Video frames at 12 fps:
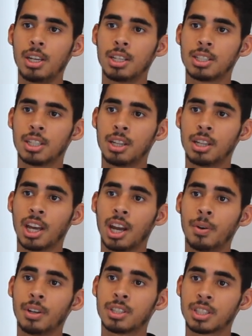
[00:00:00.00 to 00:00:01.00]
is the
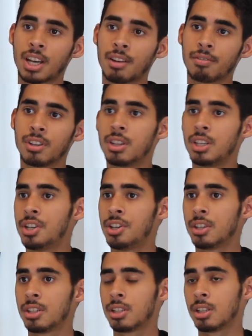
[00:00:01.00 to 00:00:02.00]
caring staff and teachers.